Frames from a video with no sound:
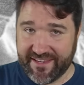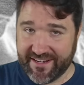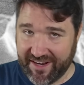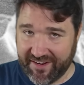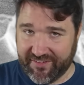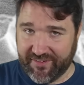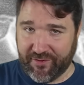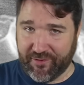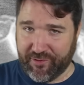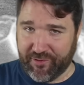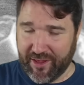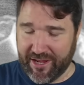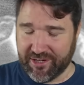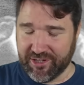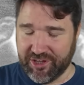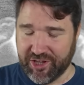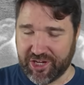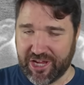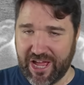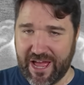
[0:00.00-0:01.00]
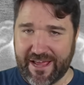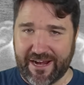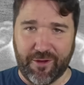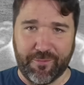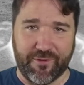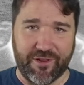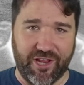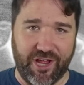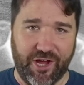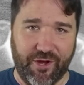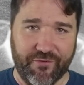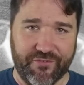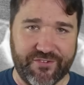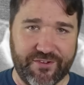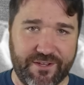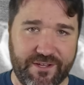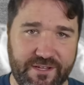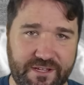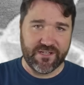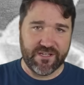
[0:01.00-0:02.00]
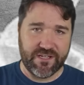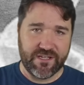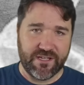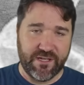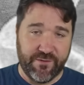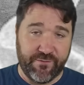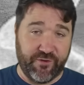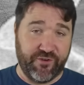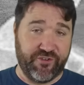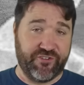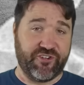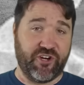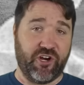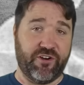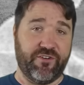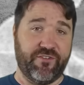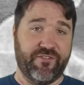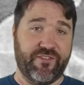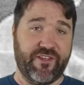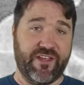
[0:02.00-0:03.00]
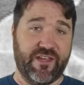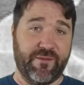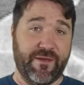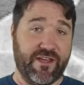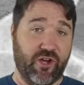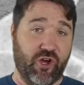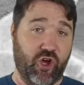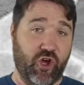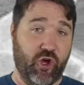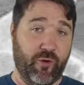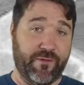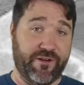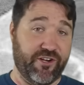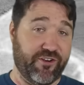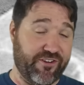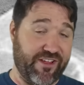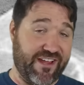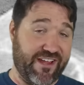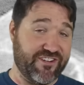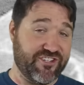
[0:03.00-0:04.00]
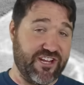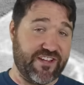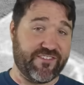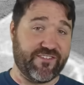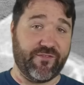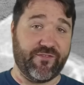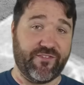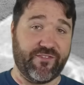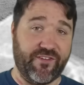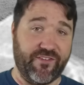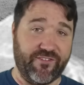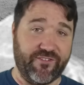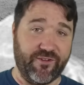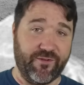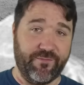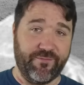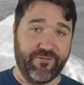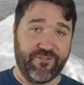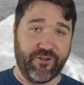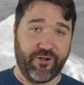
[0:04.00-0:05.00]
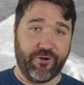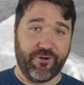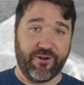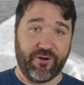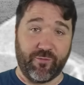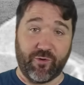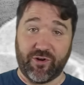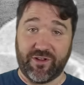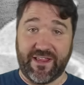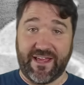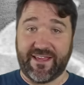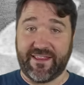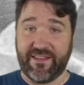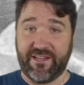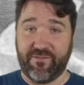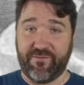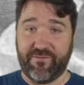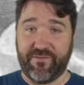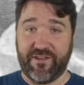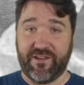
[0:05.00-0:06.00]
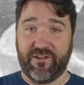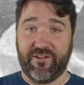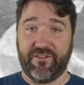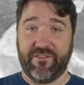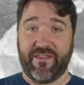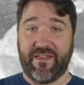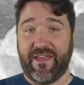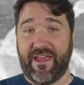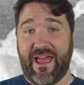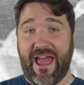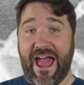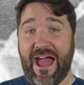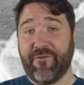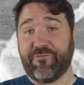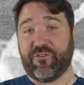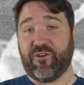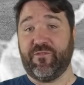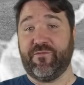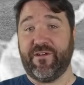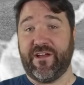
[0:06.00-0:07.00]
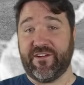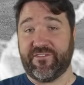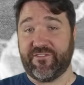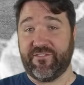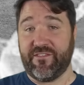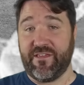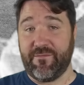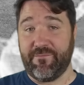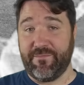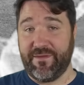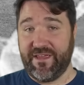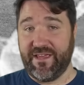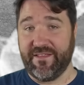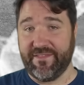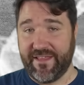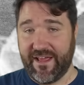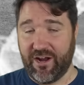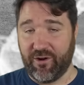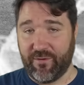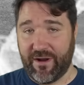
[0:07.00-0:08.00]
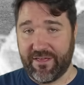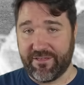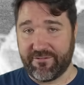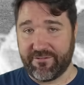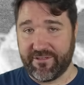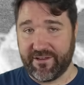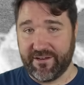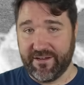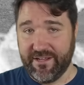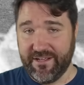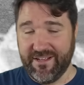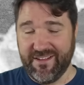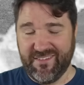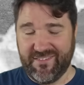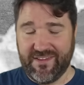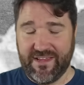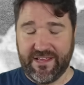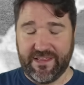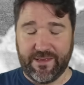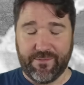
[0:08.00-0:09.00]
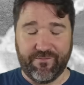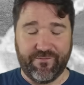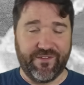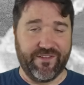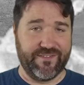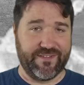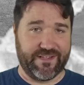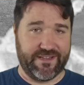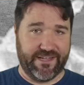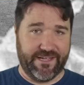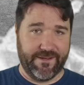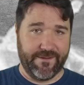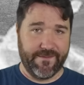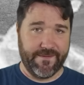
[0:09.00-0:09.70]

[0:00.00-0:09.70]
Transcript: nicest thing to look at up close. For starters, they can make a home in your digestive system, so you're more likely to feel the after effects of them being there rather than seeing them physically.